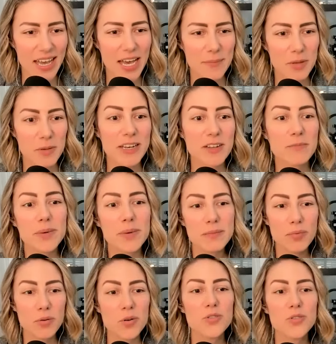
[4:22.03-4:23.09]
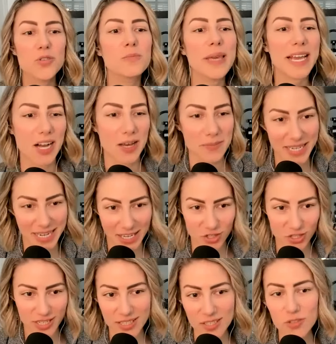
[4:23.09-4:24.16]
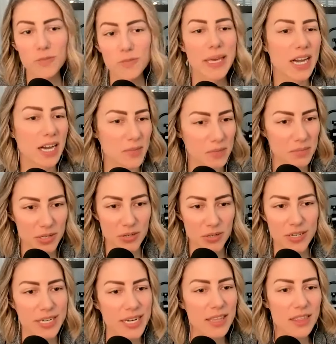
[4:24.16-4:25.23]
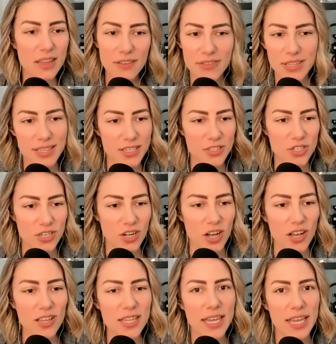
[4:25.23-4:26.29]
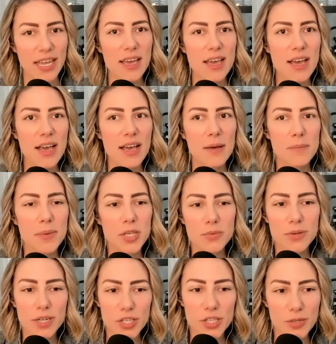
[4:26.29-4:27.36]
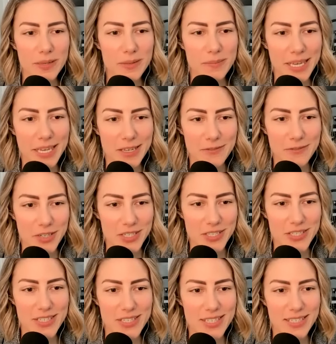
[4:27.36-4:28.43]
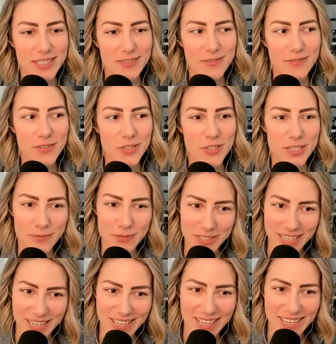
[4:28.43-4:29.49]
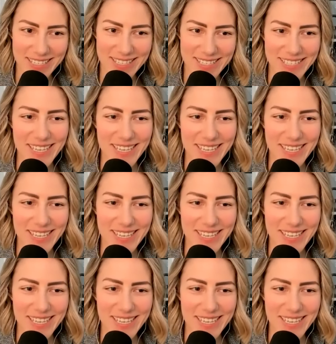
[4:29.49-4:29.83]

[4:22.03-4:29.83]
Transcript: You might have been born to become an agent and to become a broker. And I love that that's your calling, but you were a human being first for several decades.